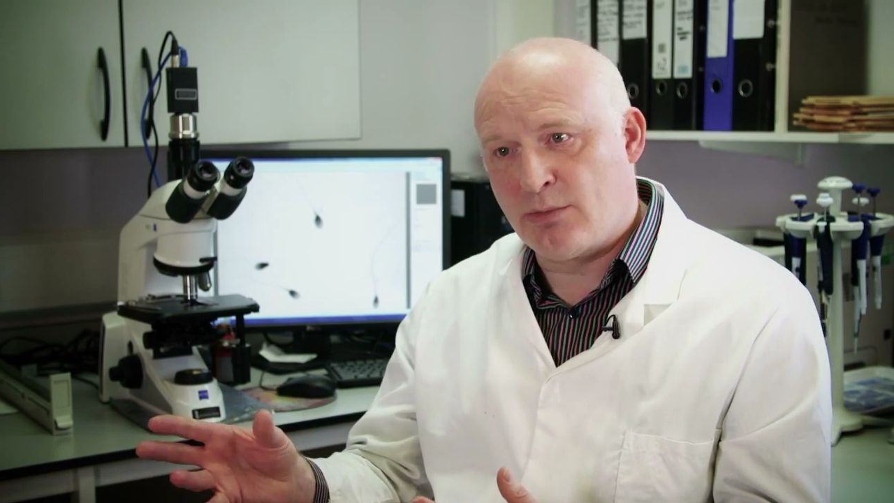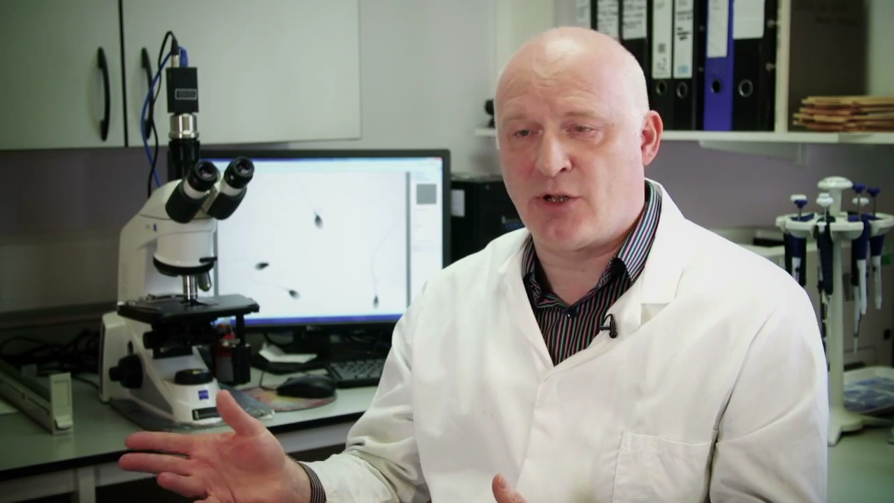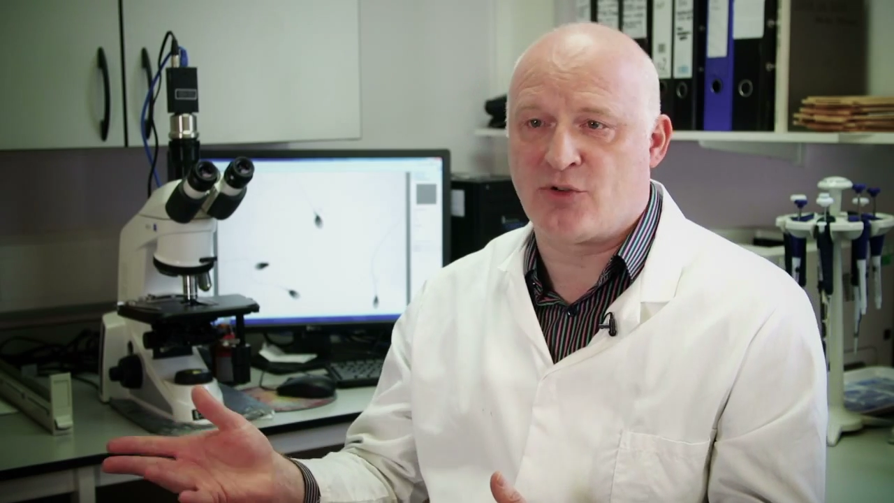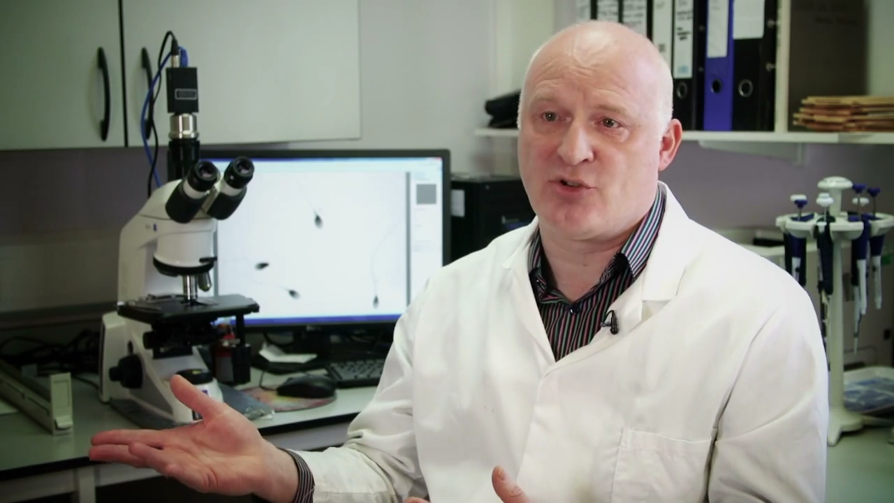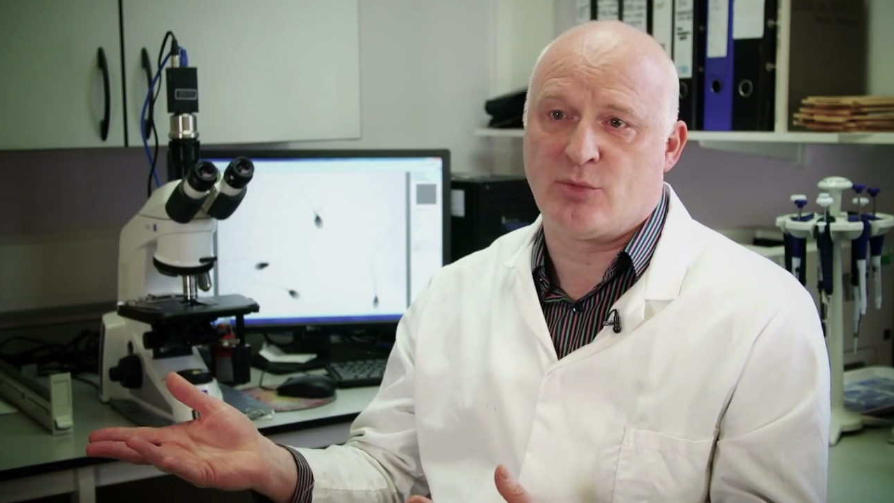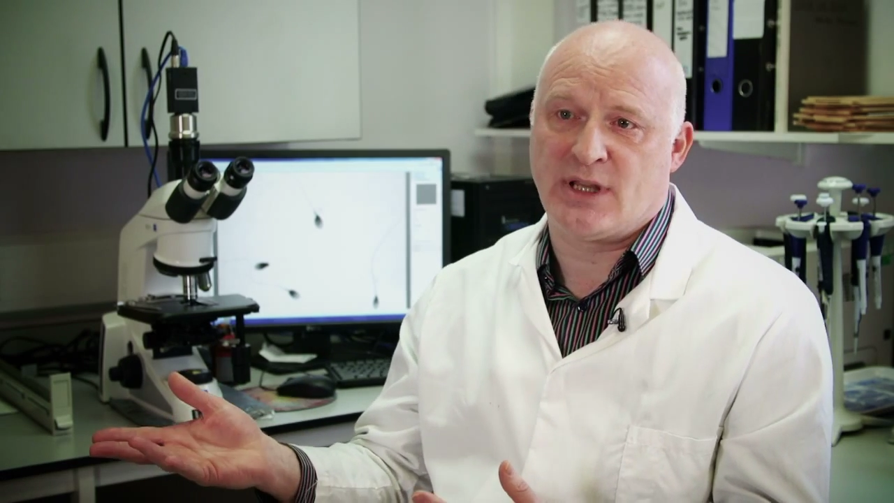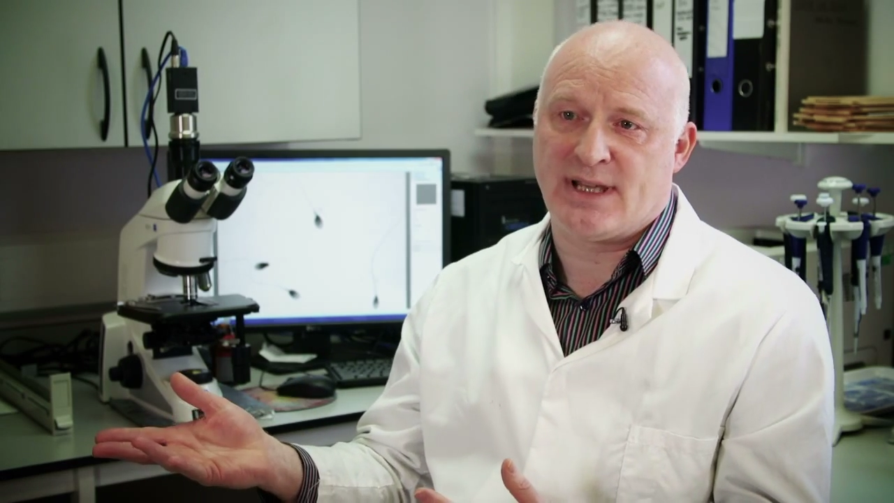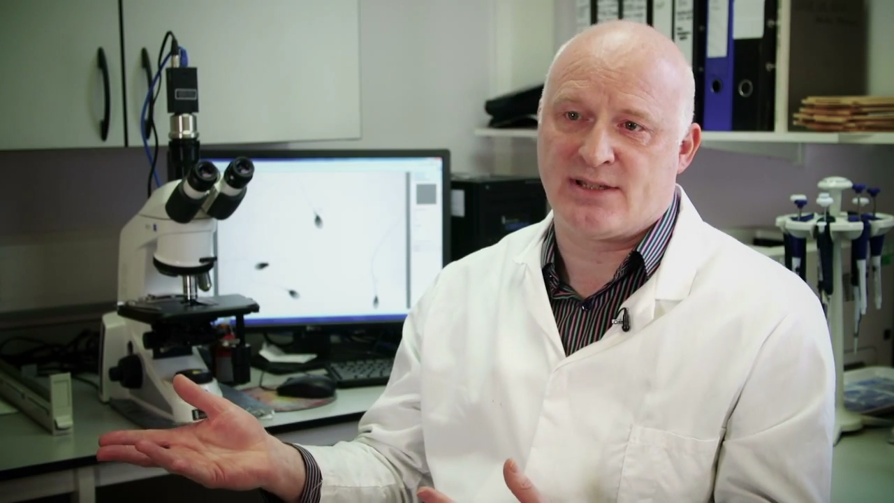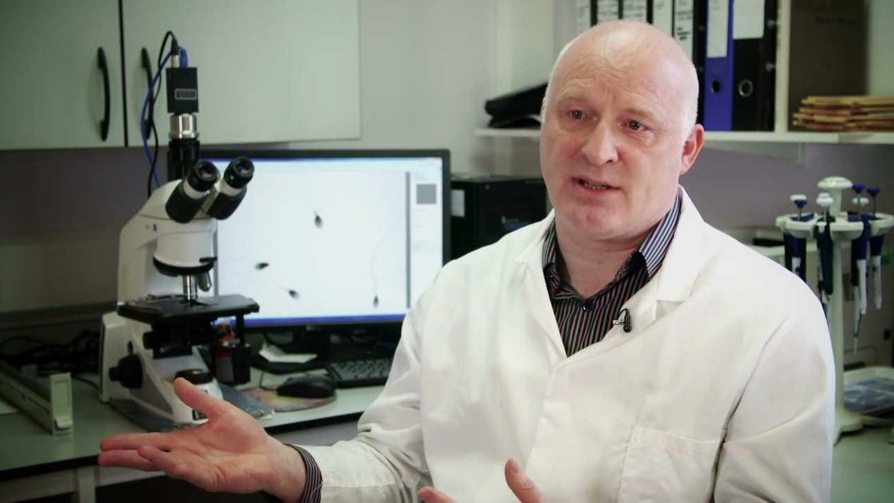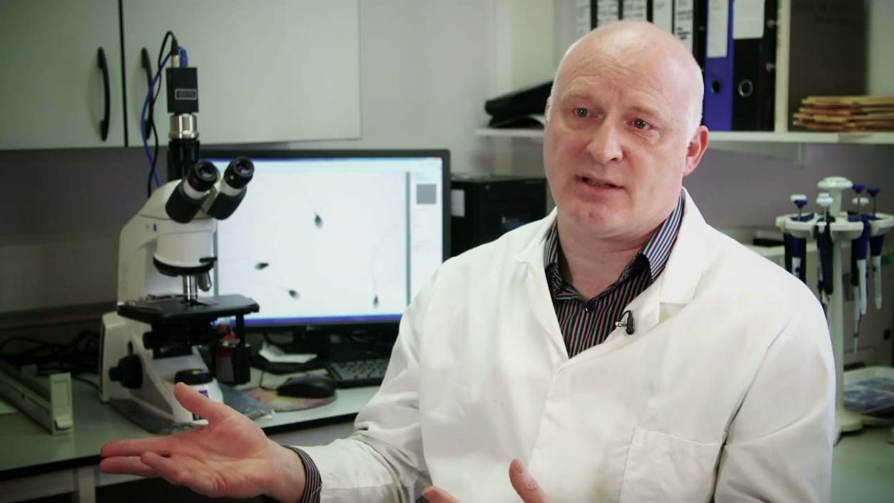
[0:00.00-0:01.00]
we're not sure what
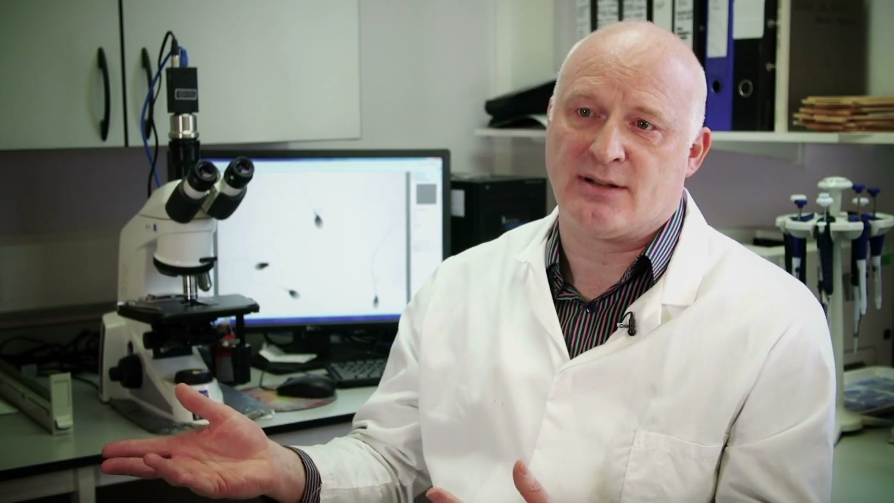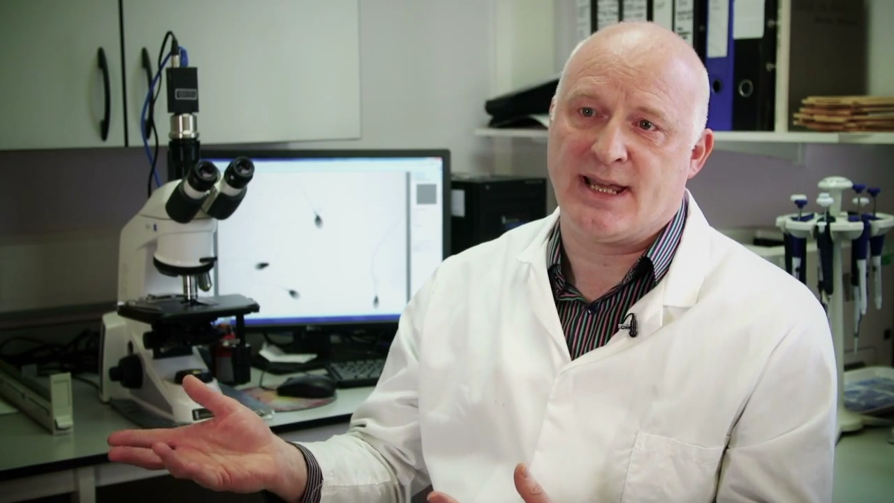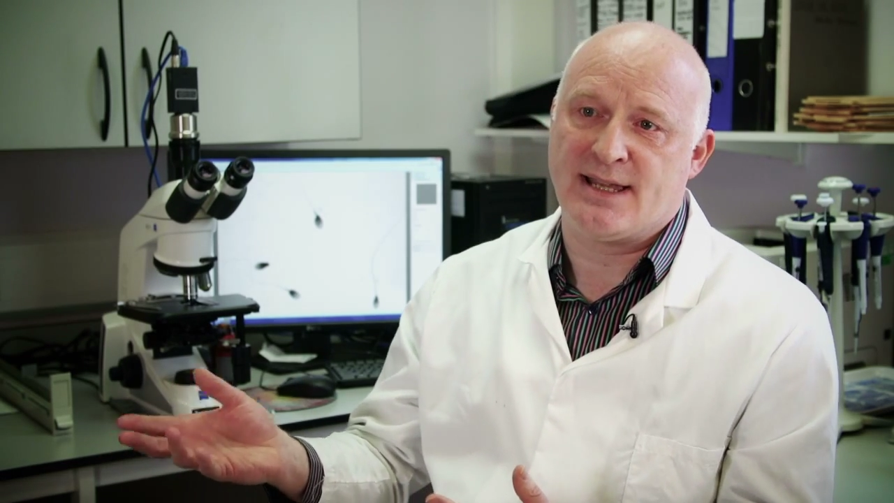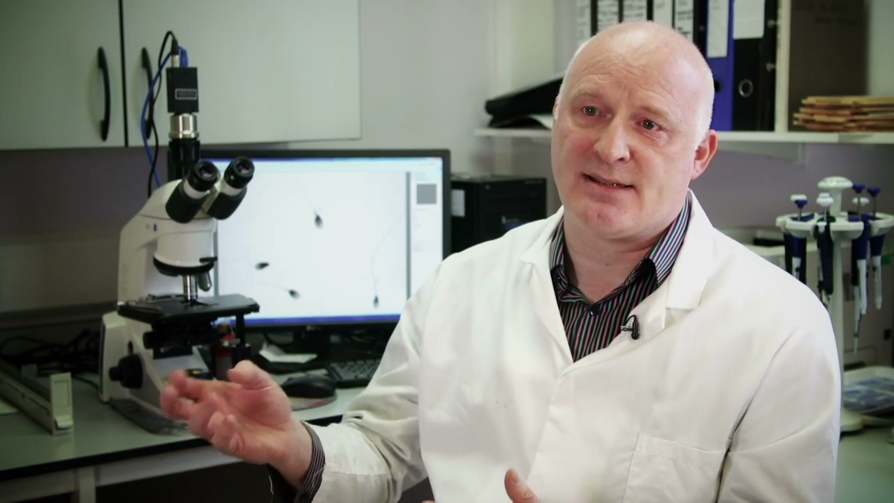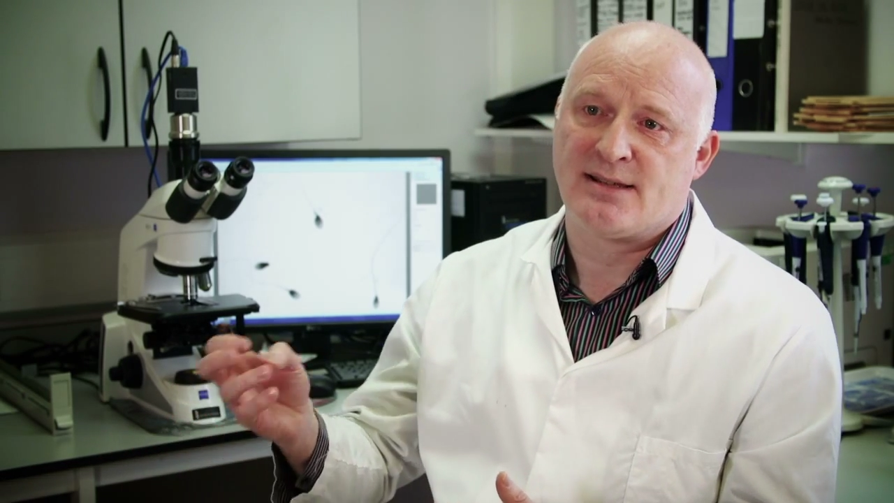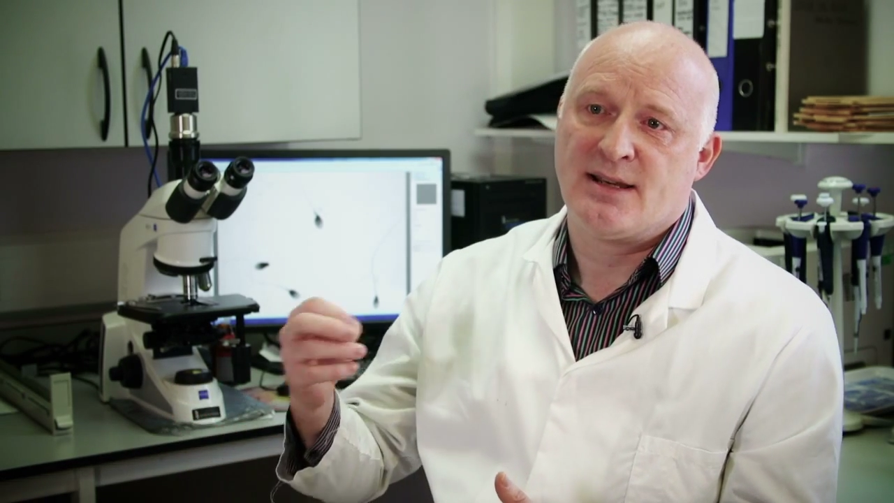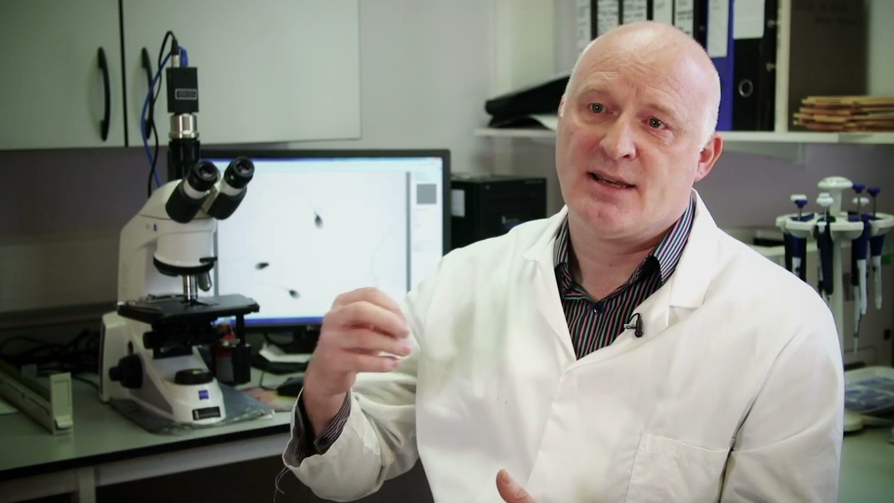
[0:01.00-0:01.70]
that signal is,